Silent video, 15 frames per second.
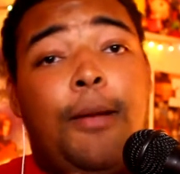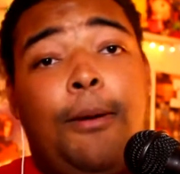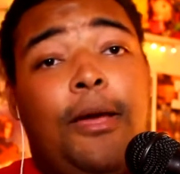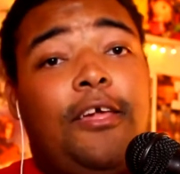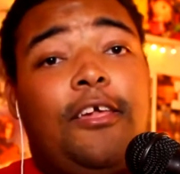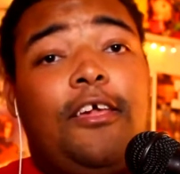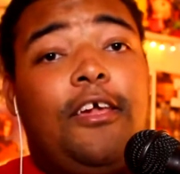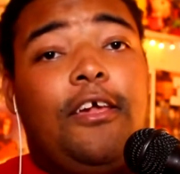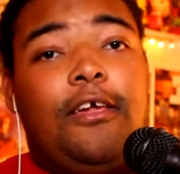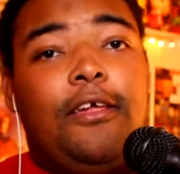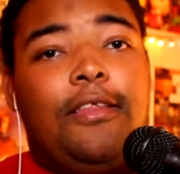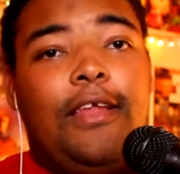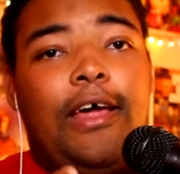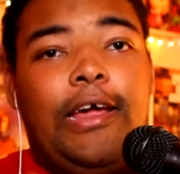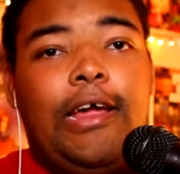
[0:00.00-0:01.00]
like
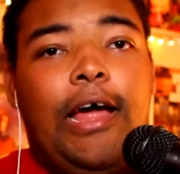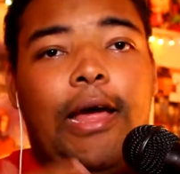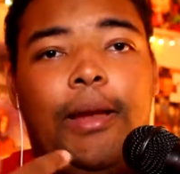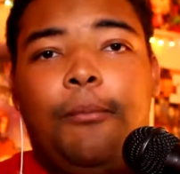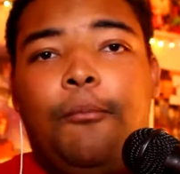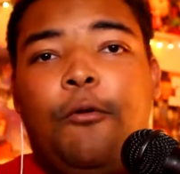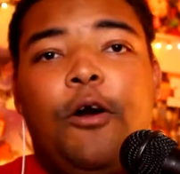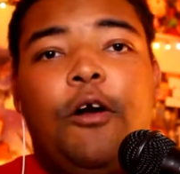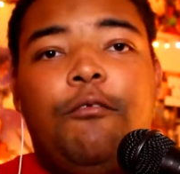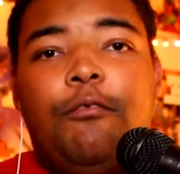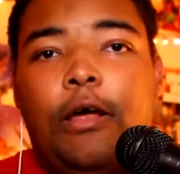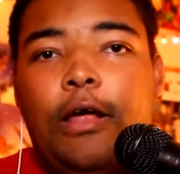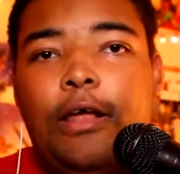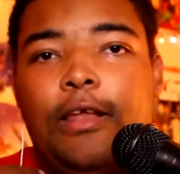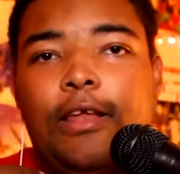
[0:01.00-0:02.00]
I'm more of
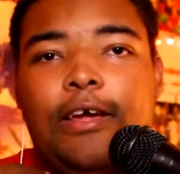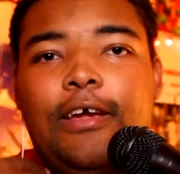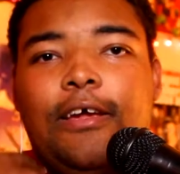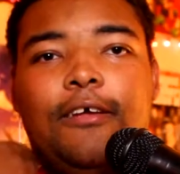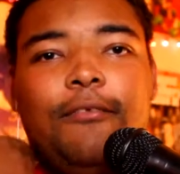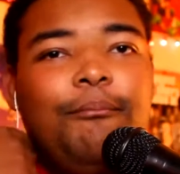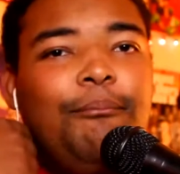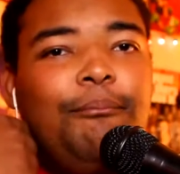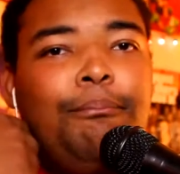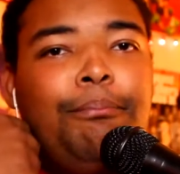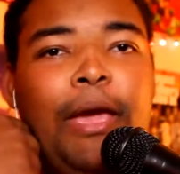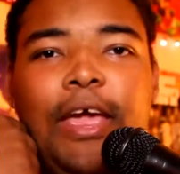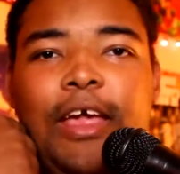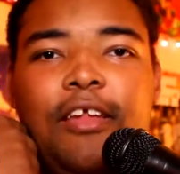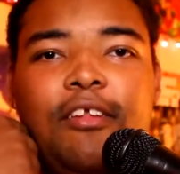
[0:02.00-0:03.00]
a like
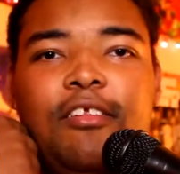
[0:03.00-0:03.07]
bass.